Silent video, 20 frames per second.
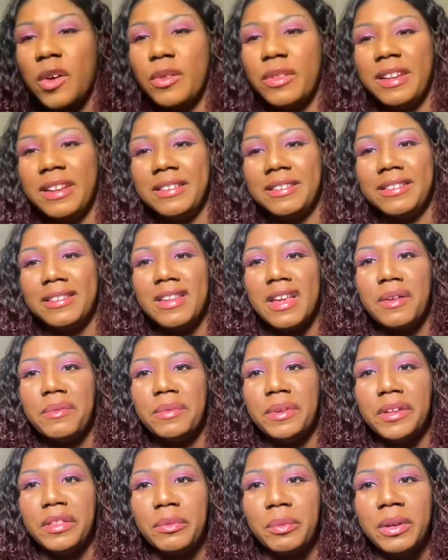like
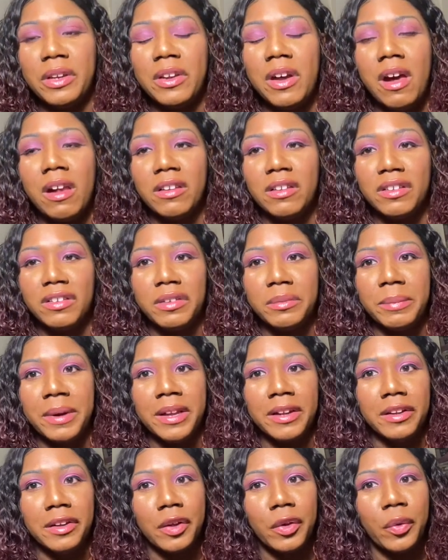$73 in my
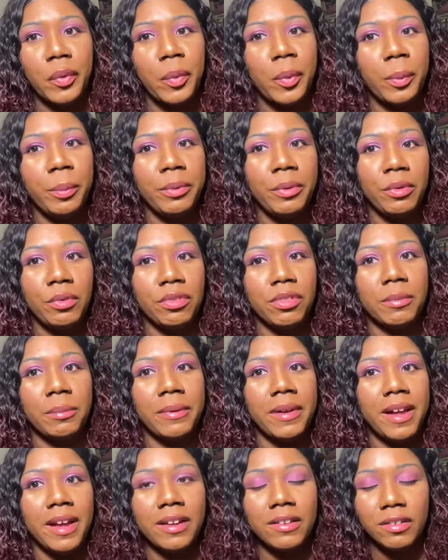local beauty
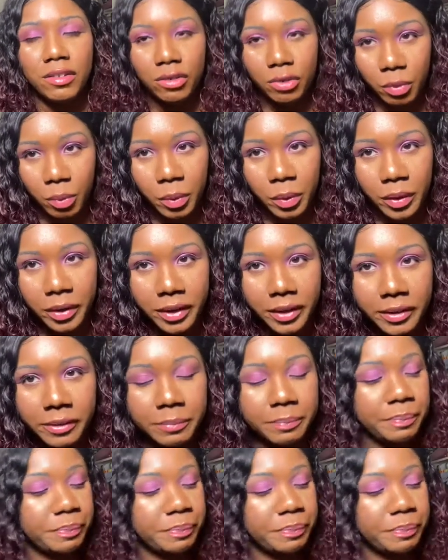supply store.